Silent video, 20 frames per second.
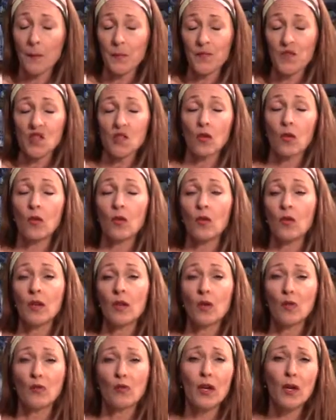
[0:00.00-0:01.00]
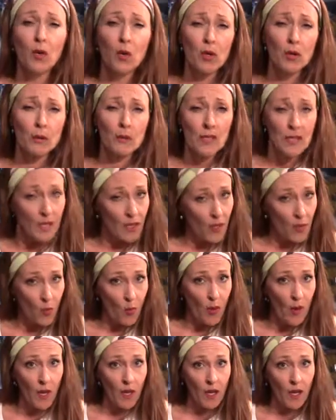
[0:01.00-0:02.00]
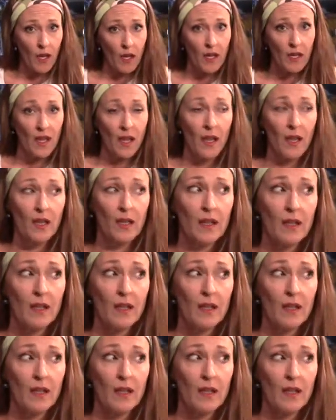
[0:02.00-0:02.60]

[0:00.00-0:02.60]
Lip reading: So, ringworm's another one that